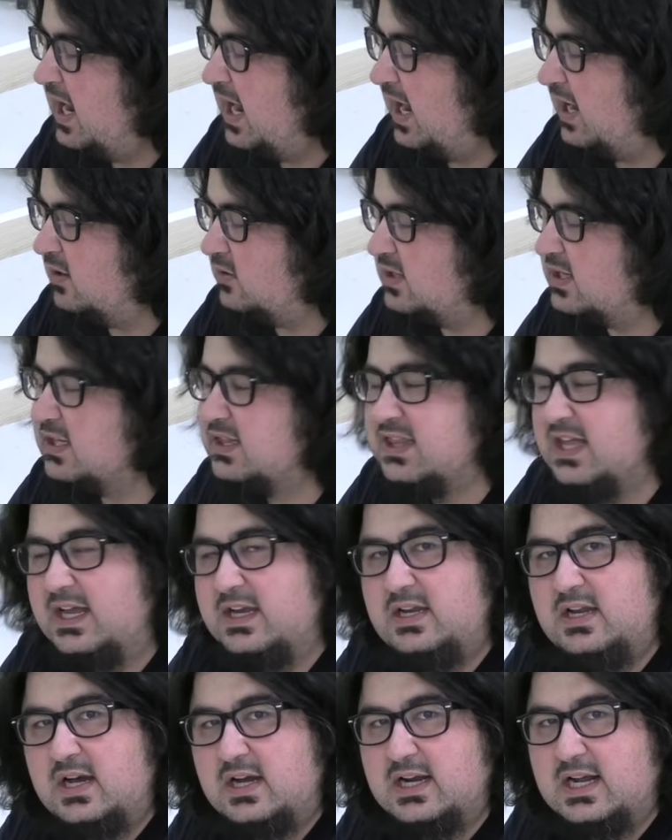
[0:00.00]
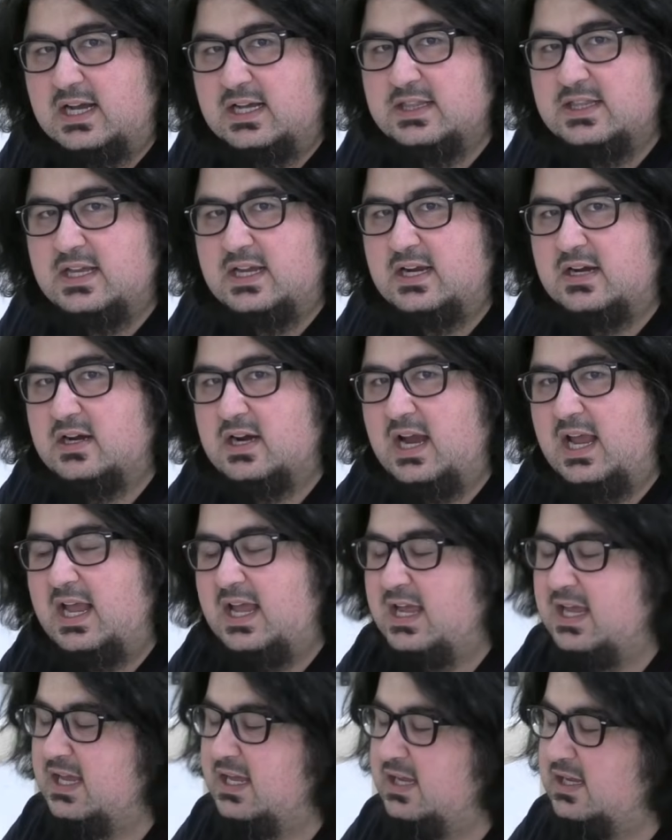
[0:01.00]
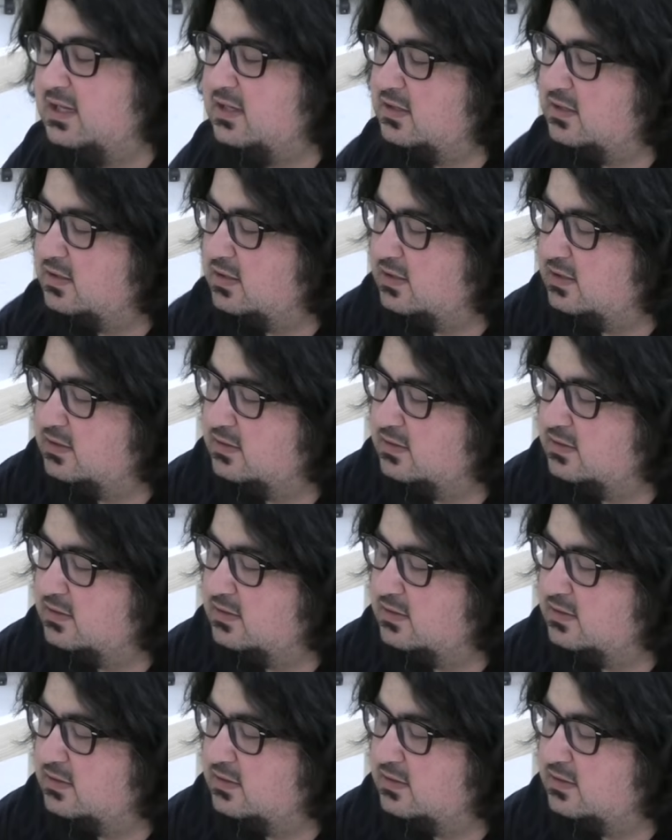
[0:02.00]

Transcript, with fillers: I'll get that nut on there and